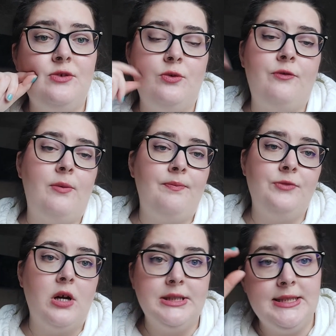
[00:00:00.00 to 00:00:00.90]
through from
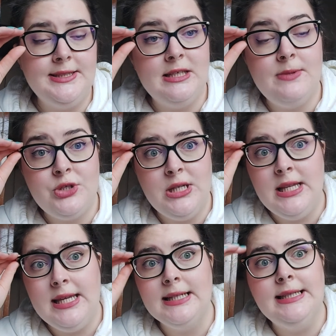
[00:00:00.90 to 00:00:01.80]
doctors, especially in
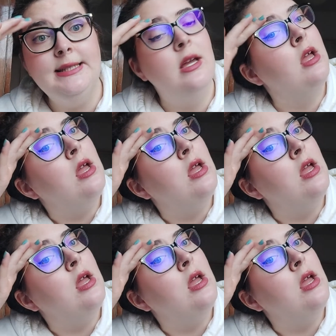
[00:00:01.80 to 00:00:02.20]
England.